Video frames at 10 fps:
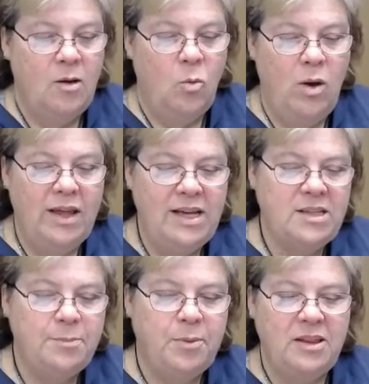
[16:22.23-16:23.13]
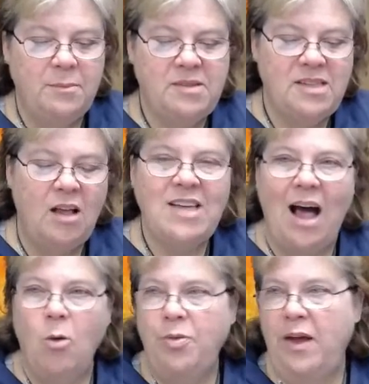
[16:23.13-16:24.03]
Willing to put themselves
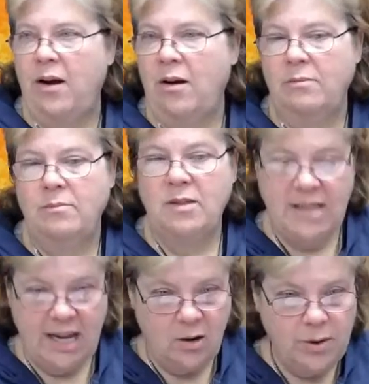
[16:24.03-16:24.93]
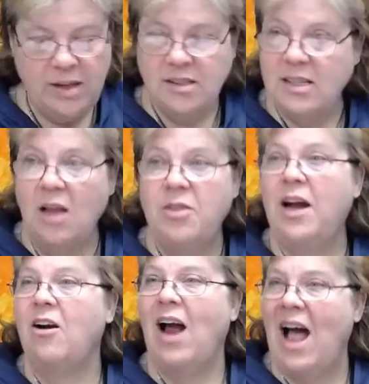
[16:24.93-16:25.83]
out there to take a risk. Now
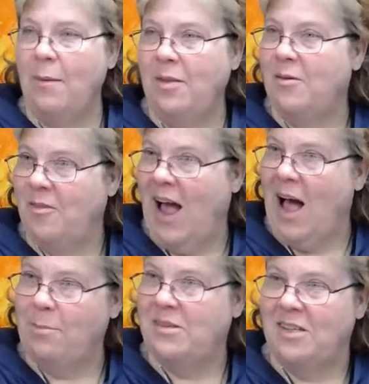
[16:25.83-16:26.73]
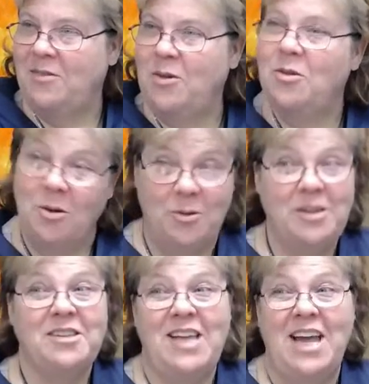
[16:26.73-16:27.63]
they're opposite of you. They're
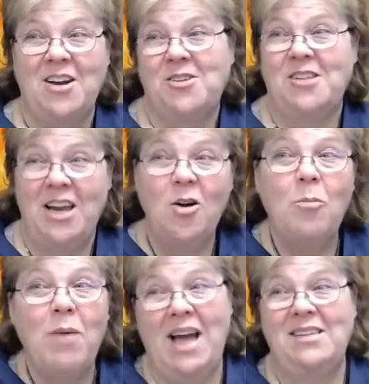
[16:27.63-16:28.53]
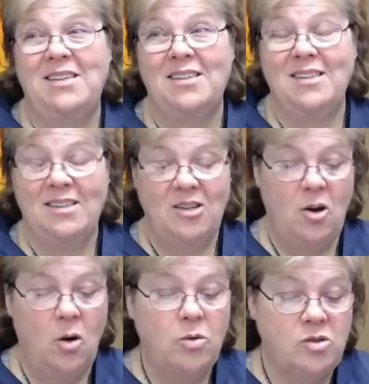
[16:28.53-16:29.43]
risk takers. They don't mind,
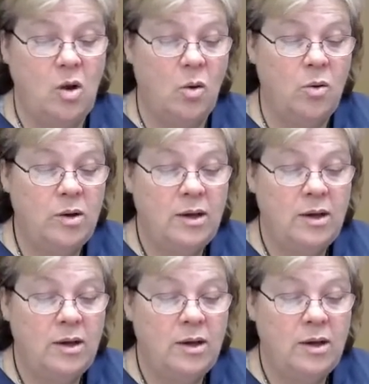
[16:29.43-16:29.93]
So,